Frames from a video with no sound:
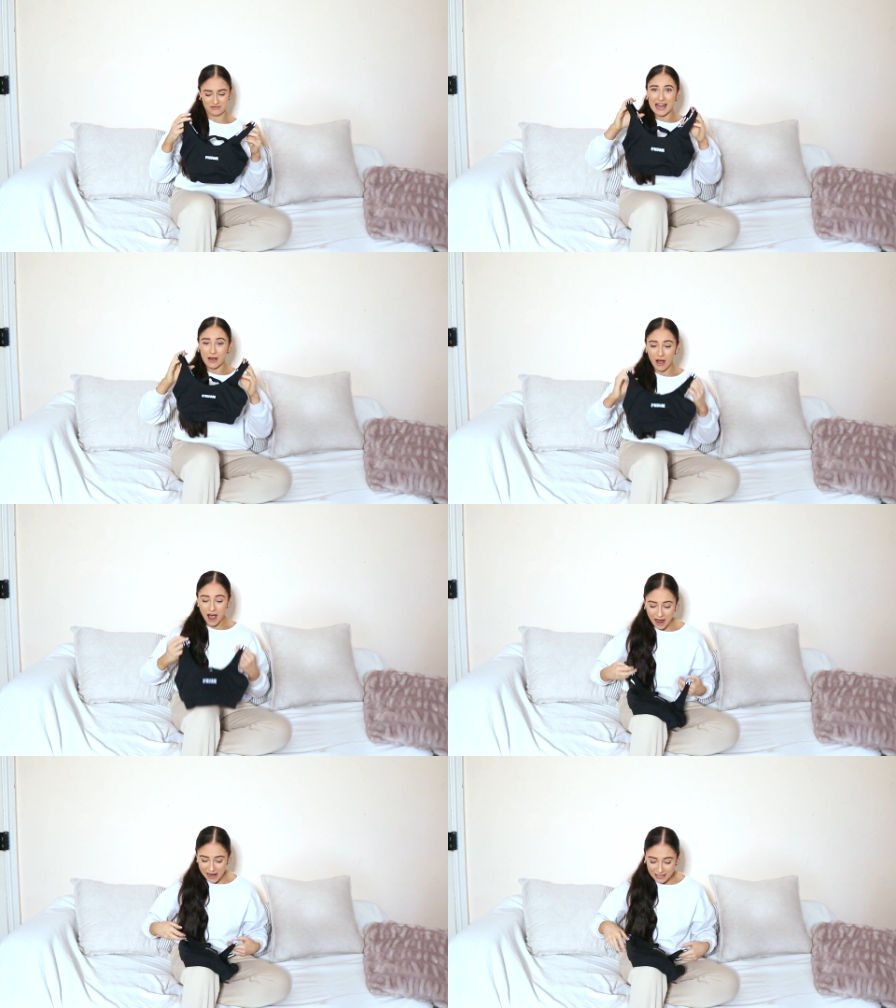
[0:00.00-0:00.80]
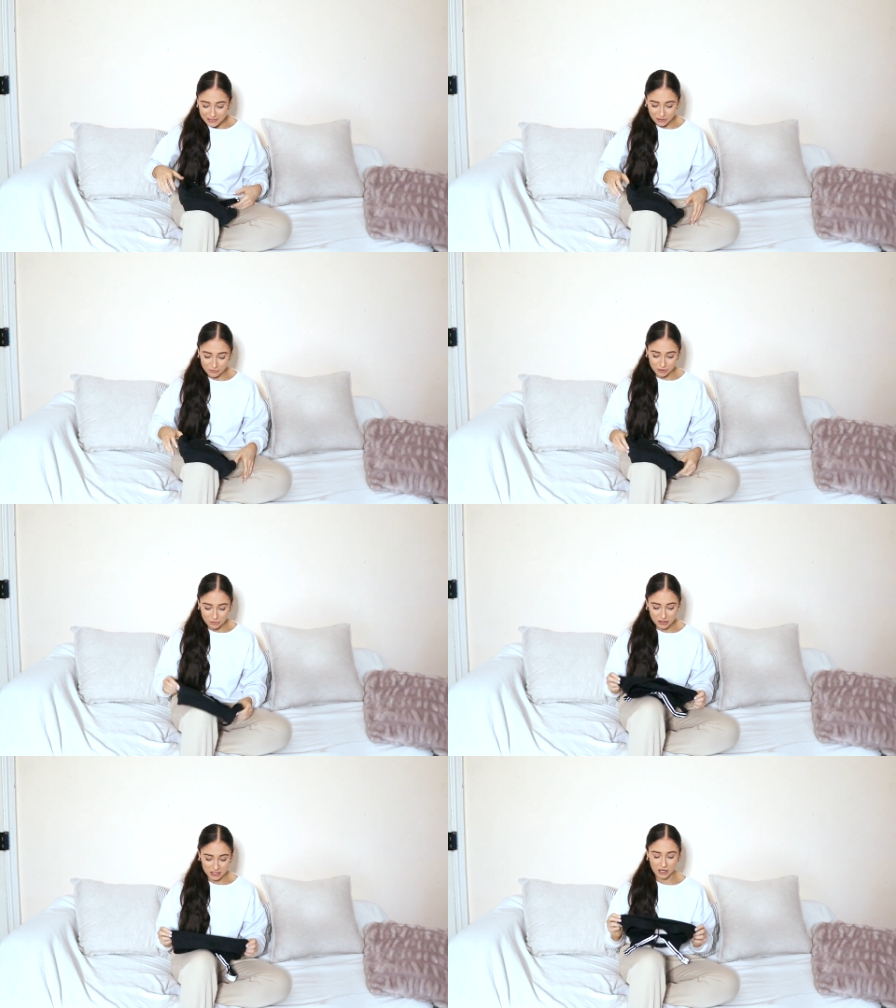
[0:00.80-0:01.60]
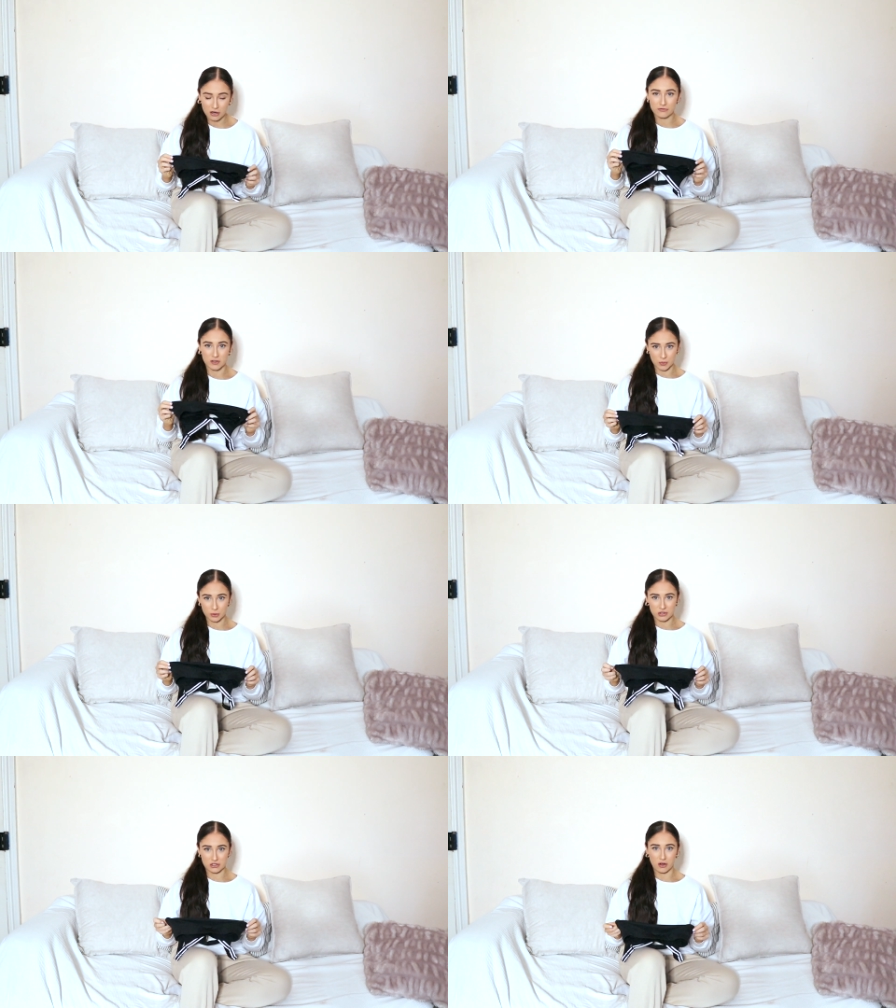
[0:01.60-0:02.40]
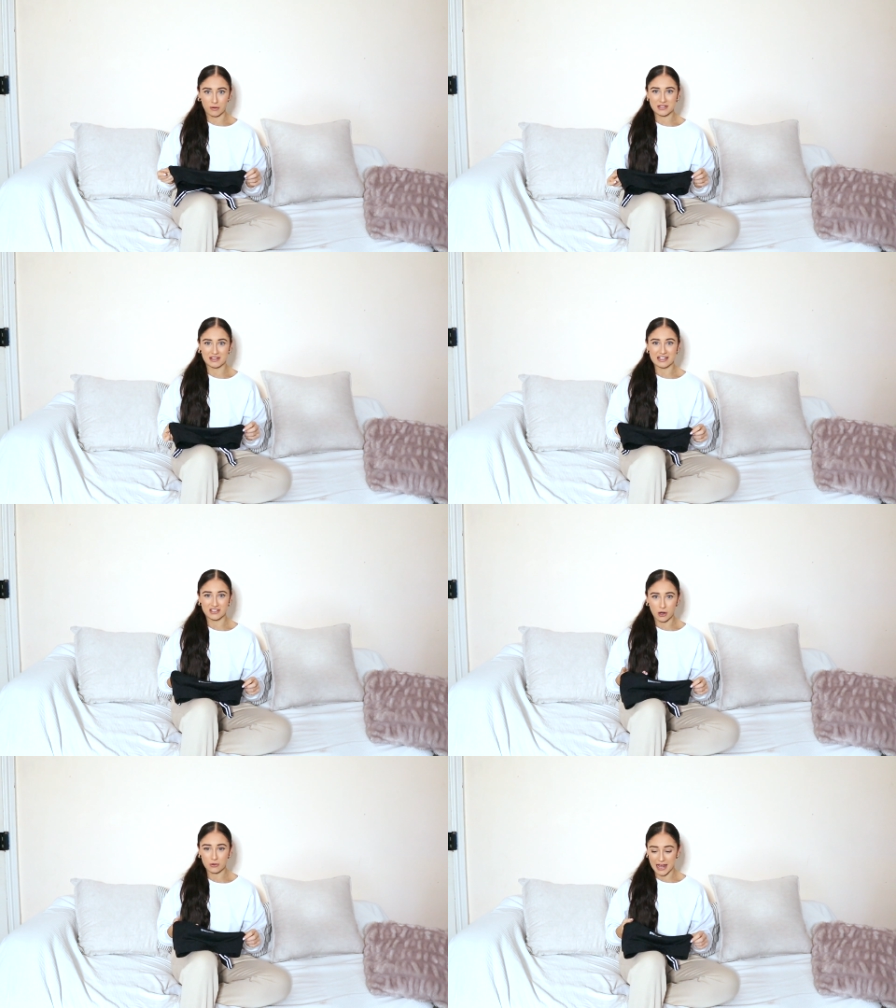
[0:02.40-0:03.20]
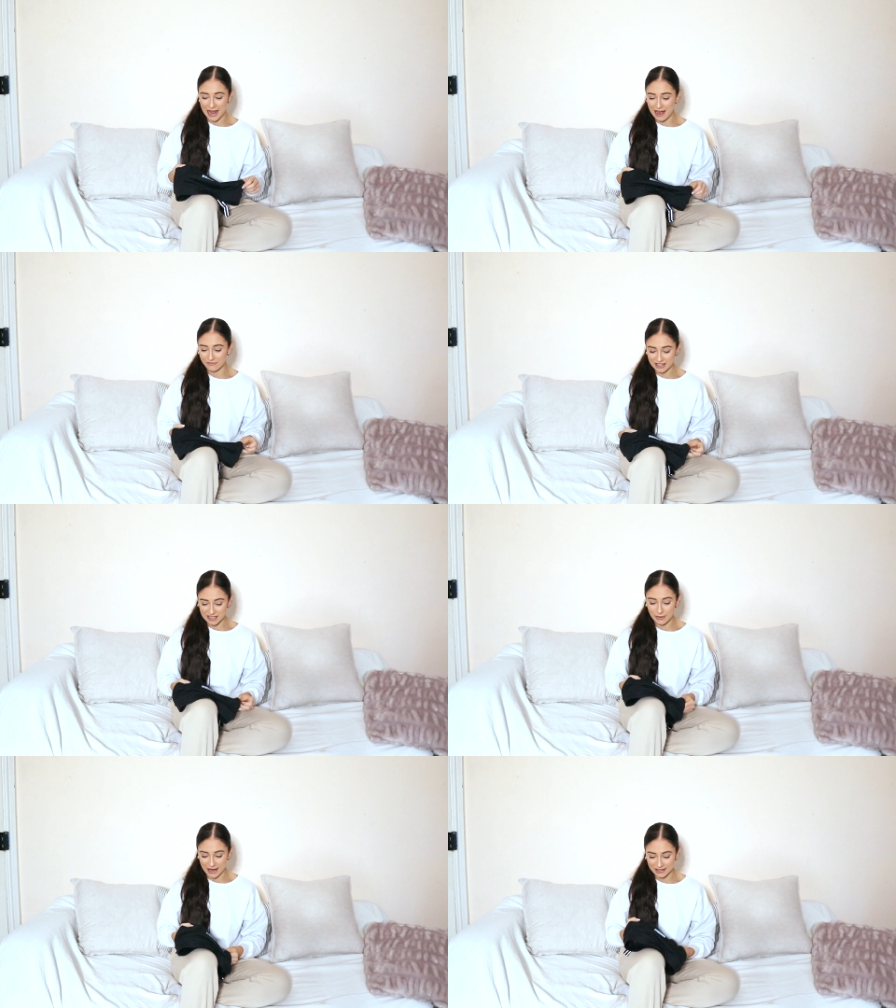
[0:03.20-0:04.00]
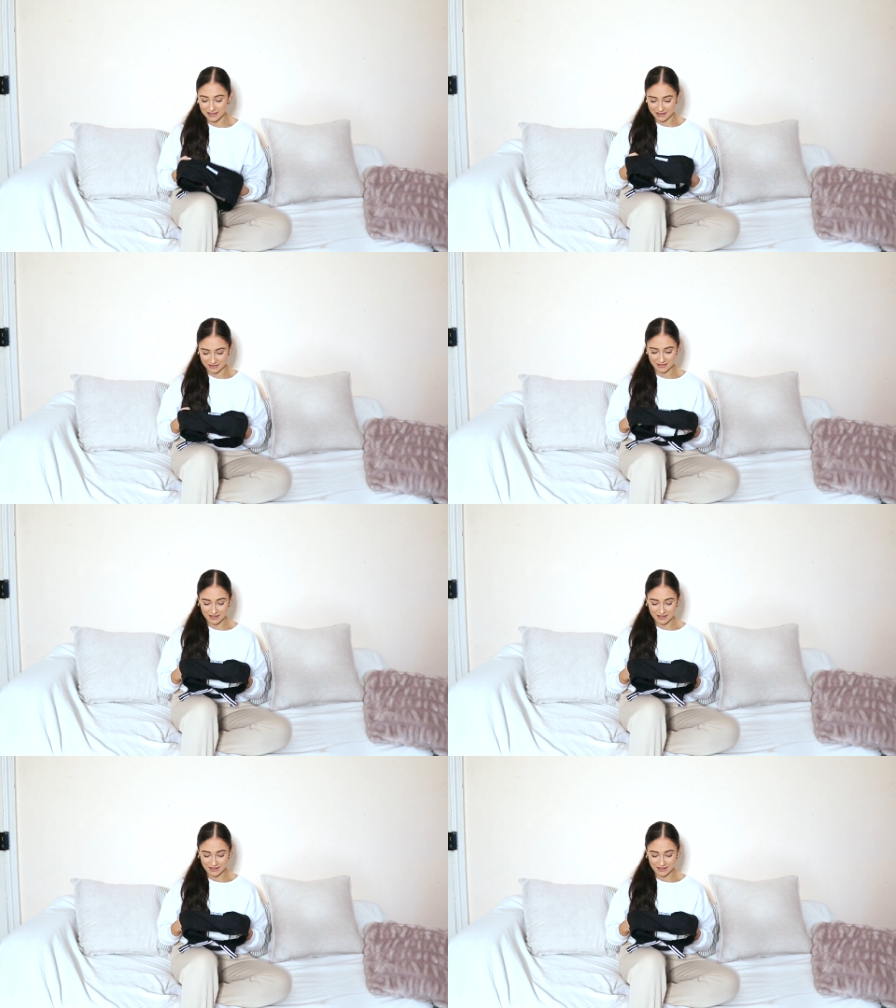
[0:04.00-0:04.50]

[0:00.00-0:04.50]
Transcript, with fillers: Now, I don't usually go for sports tops that don't have any padding,